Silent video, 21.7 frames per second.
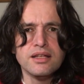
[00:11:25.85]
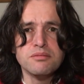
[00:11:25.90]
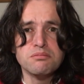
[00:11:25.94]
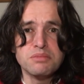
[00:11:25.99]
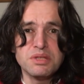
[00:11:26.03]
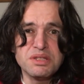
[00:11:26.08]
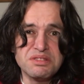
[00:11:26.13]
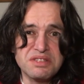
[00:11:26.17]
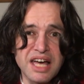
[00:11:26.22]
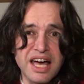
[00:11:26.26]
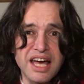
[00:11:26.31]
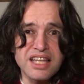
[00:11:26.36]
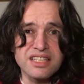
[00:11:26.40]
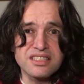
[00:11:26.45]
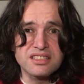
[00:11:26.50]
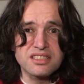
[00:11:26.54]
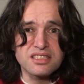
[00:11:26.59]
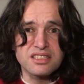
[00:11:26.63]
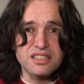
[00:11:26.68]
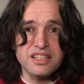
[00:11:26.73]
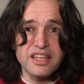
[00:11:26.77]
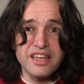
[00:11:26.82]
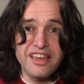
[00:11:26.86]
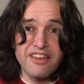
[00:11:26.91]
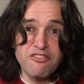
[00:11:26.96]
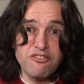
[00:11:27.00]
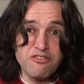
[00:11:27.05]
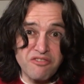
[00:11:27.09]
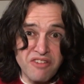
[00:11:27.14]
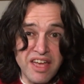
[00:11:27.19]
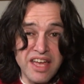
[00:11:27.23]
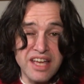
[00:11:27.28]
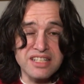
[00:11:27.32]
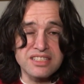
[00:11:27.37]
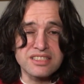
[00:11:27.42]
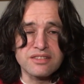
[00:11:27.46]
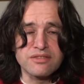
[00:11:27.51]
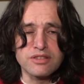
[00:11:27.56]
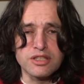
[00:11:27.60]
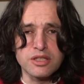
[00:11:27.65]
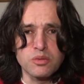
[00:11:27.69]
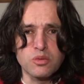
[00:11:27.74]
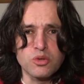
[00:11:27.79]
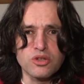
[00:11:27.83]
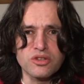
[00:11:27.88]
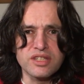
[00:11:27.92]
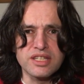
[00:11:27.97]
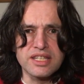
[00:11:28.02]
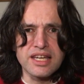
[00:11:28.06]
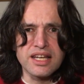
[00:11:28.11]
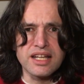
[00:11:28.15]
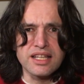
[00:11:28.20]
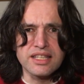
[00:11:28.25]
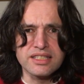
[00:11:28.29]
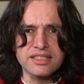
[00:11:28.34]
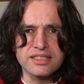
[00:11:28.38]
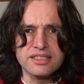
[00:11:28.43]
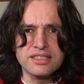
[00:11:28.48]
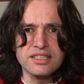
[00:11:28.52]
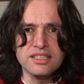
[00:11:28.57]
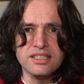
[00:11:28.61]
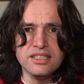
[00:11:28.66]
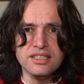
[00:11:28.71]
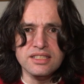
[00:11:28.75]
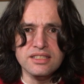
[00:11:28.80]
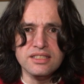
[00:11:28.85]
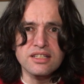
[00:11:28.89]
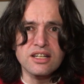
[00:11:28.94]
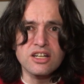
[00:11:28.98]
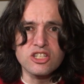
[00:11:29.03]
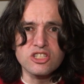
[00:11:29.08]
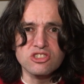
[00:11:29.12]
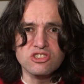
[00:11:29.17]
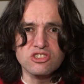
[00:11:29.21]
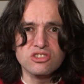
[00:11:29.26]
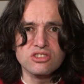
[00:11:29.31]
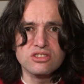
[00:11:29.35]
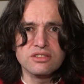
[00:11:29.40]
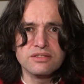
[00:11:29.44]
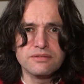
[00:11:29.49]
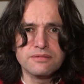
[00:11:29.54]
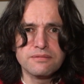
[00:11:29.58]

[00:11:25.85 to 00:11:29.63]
But that's effectively what the Gaelic T does.